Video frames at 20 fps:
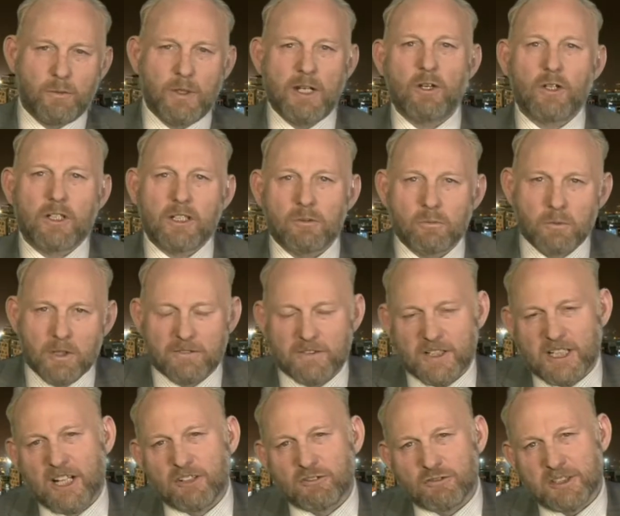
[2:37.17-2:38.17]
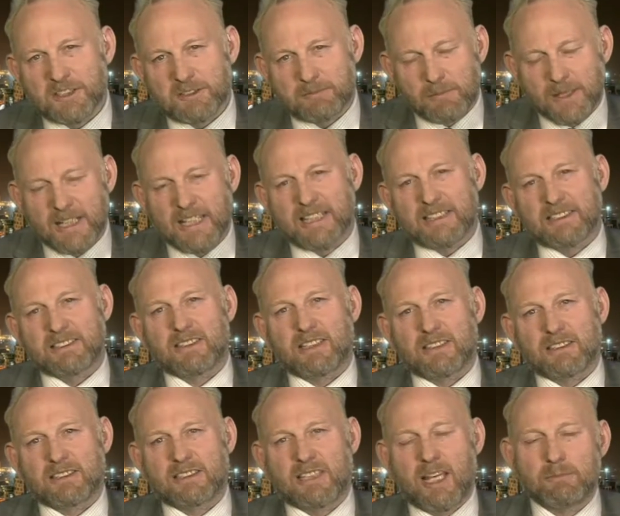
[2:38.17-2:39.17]
we look at one of the country's biggest
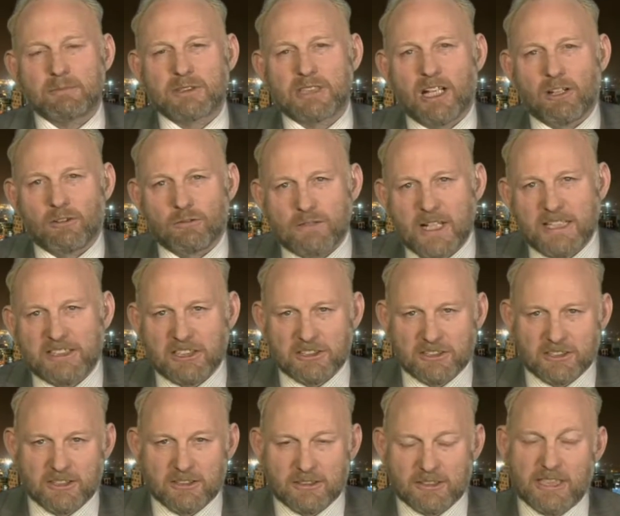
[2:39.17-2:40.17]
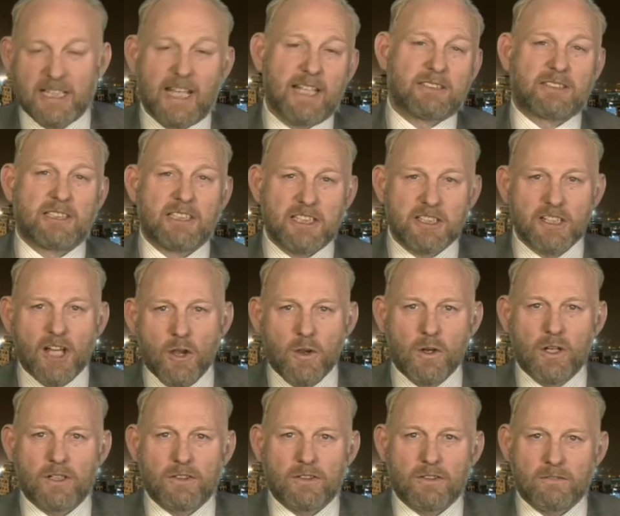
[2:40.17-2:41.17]
stem cell registers, the Anthony
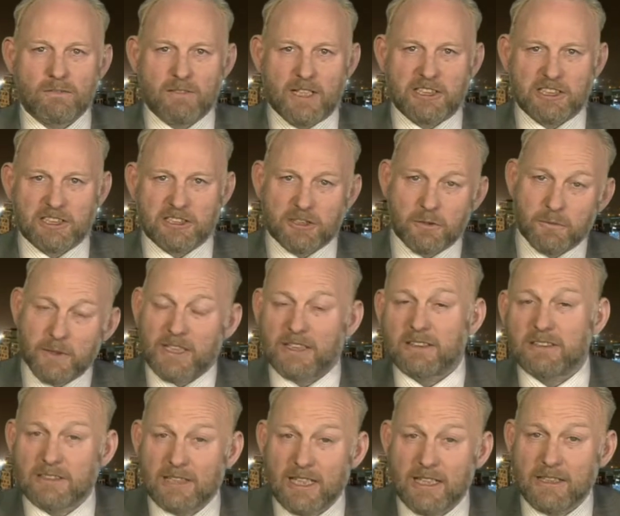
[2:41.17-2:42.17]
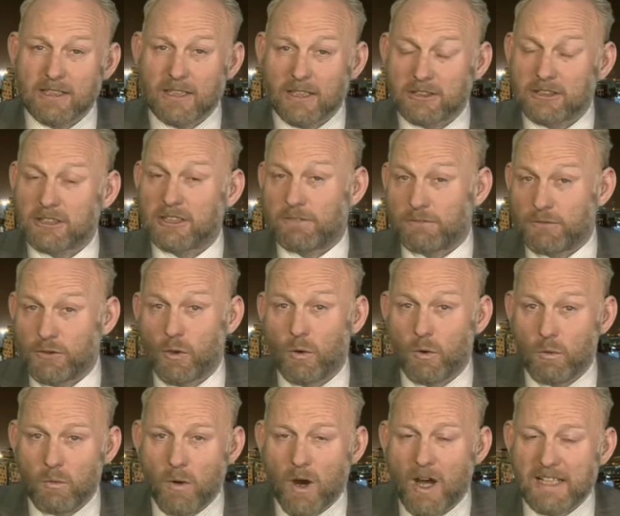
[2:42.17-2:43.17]
Nolan Register, we can see that if you're
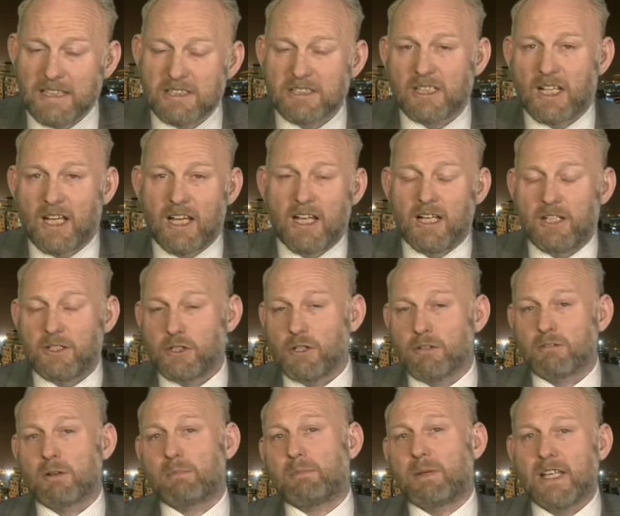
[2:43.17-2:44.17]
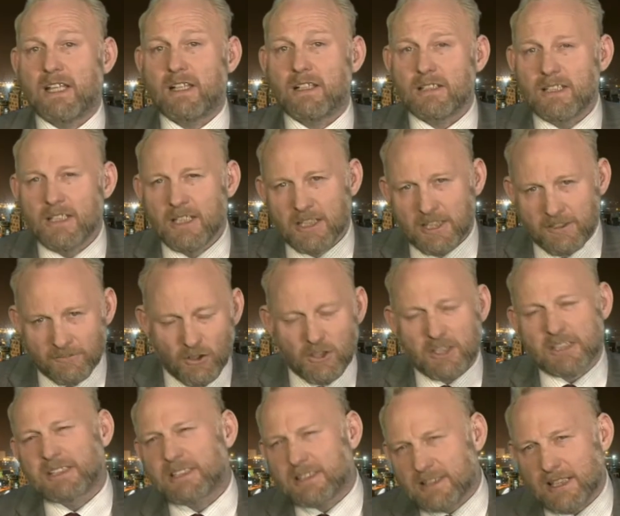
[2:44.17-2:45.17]
white European, you've got a
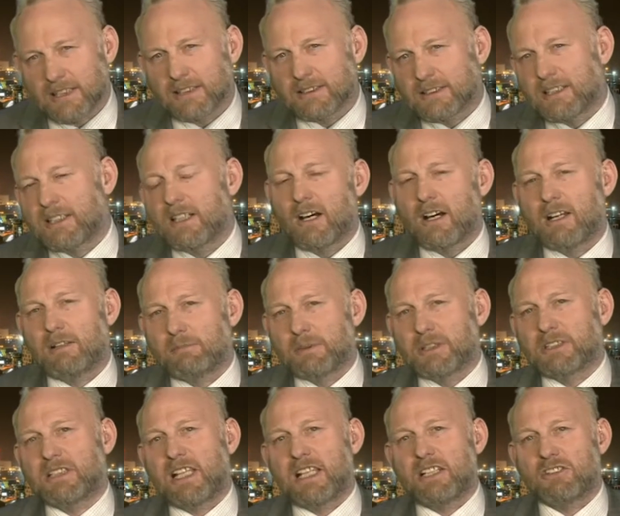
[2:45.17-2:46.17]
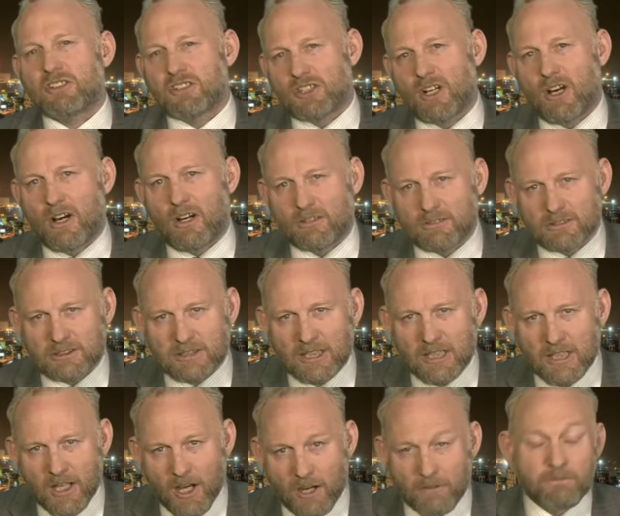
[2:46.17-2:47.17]
69% chance
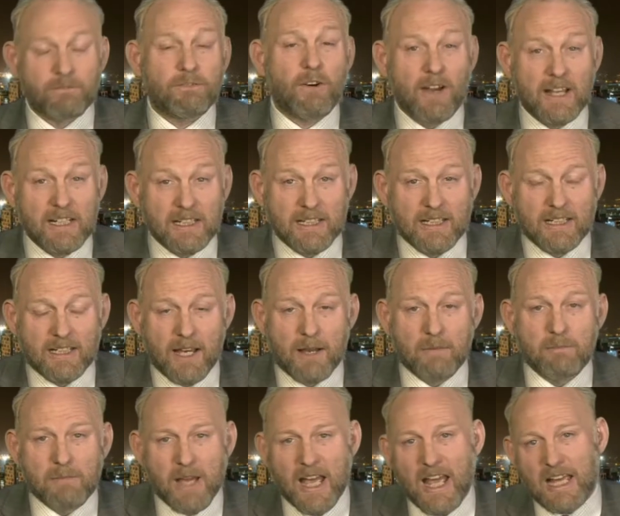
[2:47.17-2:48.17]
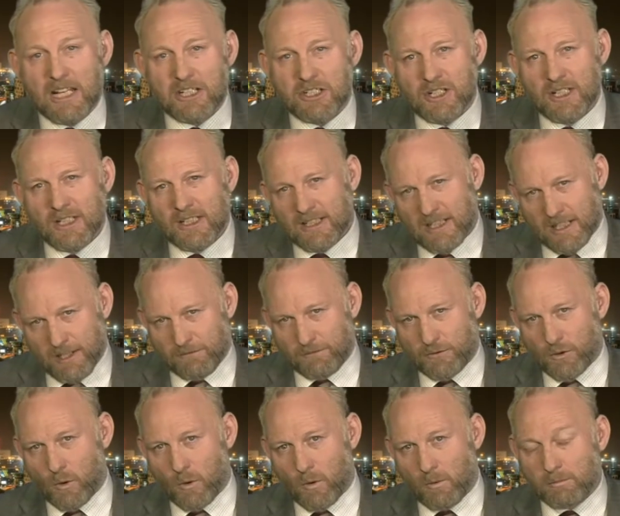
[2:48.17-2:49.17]
of finding a match. If
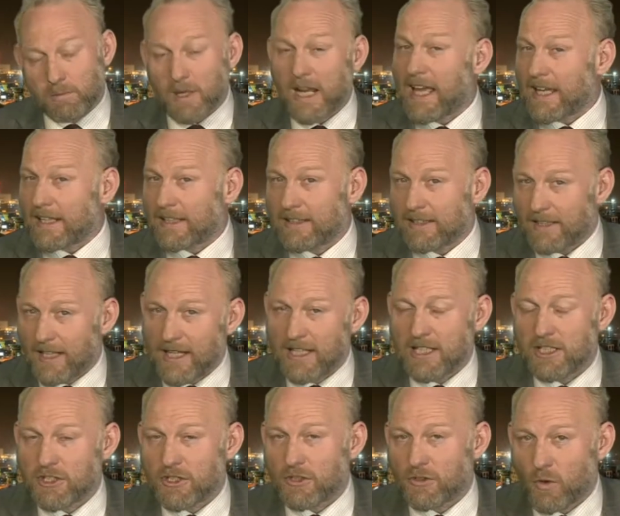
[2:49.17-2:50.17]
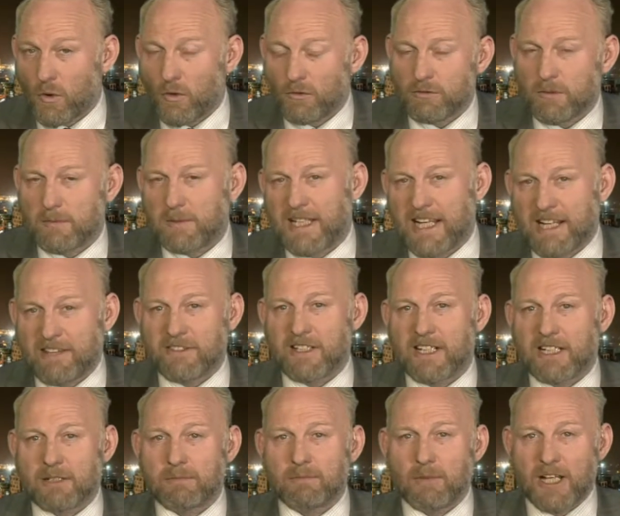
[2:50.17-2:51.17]
you're black, Asian or from an
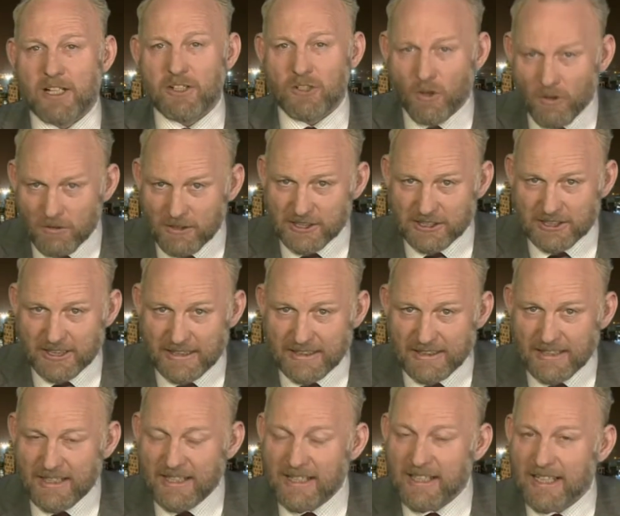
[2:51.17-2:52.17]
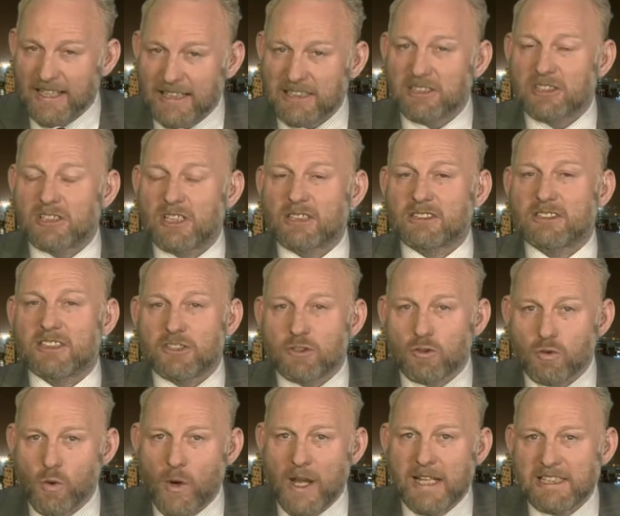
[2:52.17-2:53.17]
ethnic minority, it's just a
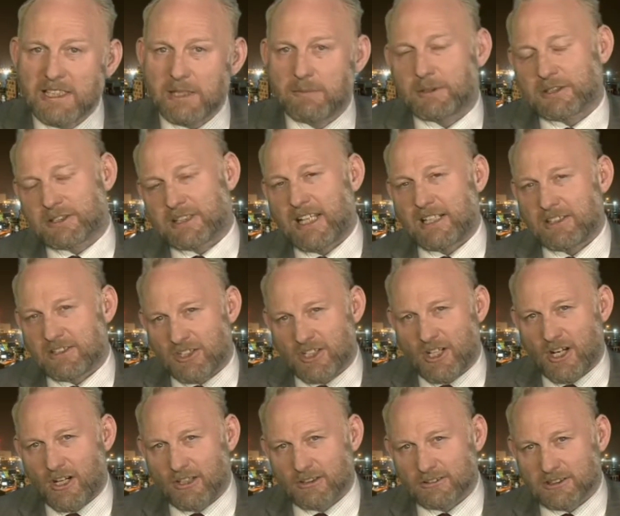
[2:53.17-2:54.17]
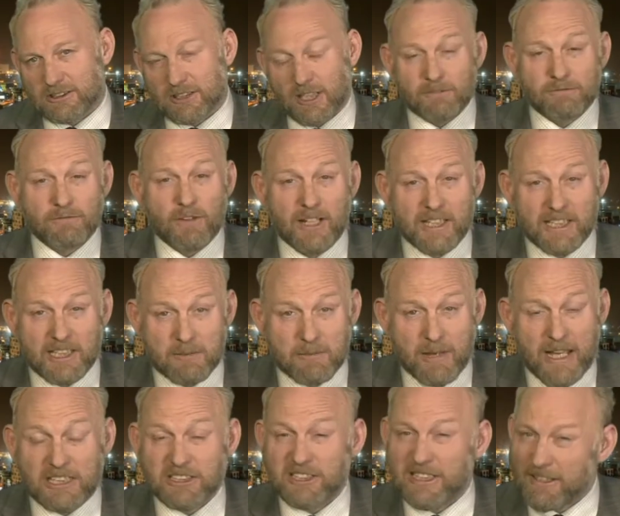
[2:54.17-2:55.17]
20% chance of finding a
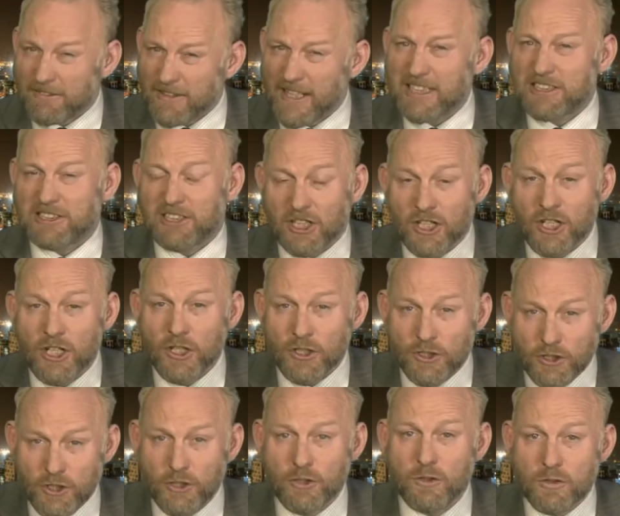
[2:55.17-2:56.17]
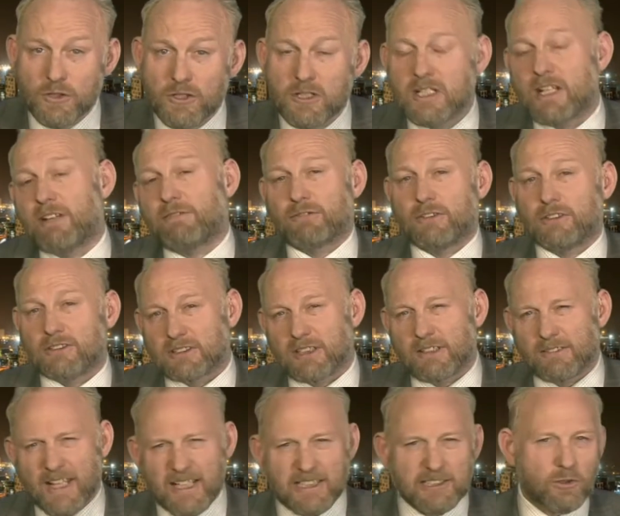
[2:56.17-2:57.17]
match. Now, that is a huge difference,
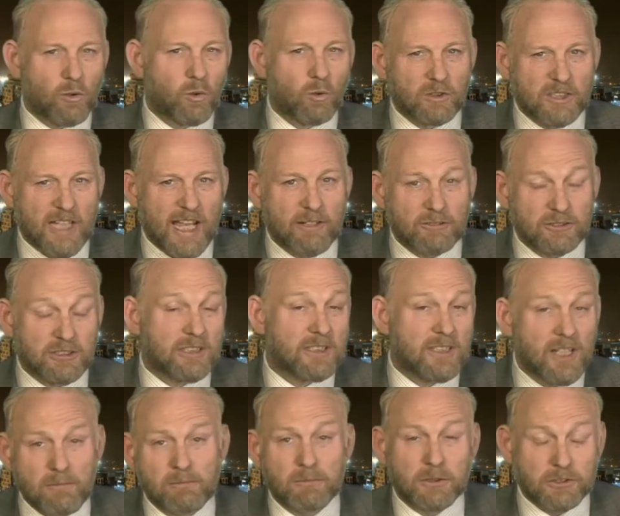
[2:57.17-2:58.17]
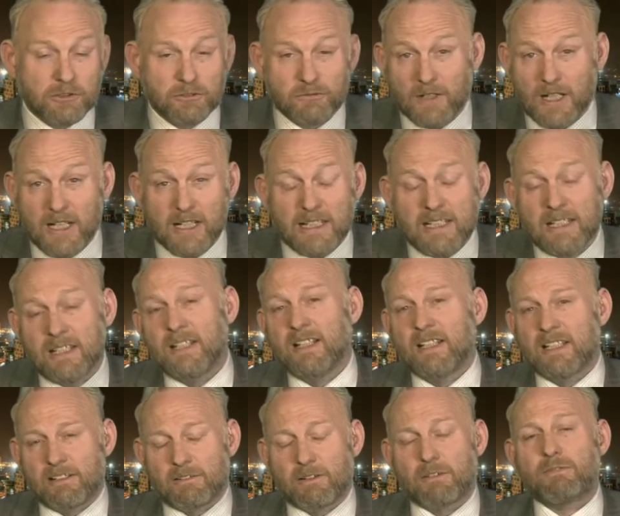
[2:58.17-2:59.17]
and that is all down to numbers, really.
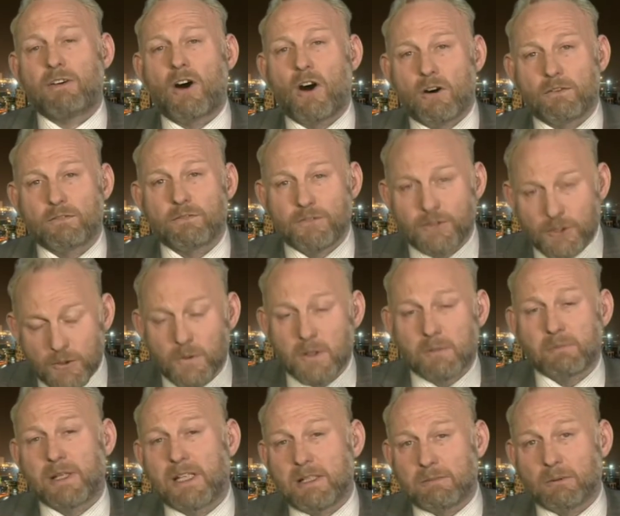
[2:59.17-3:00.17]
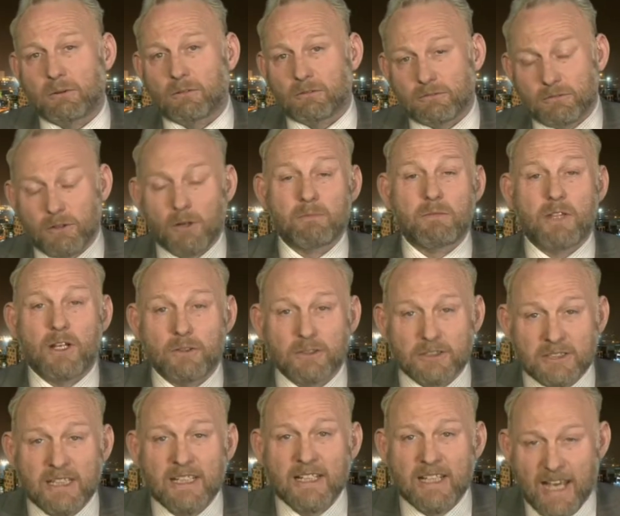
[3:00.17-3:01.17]
There are far fewer people from
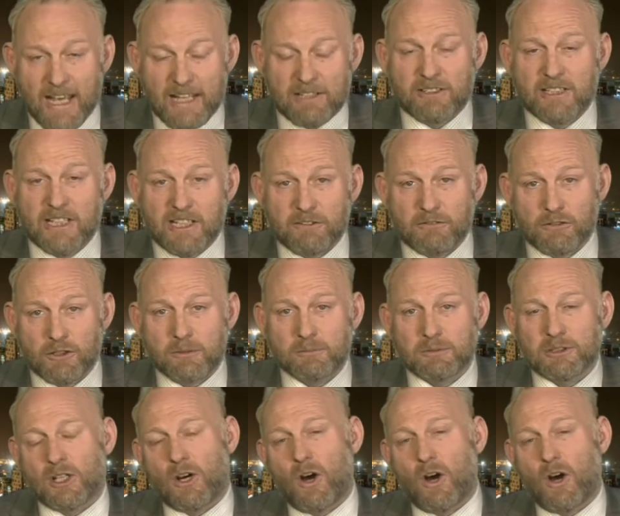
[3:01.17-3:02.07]
those ethnic groups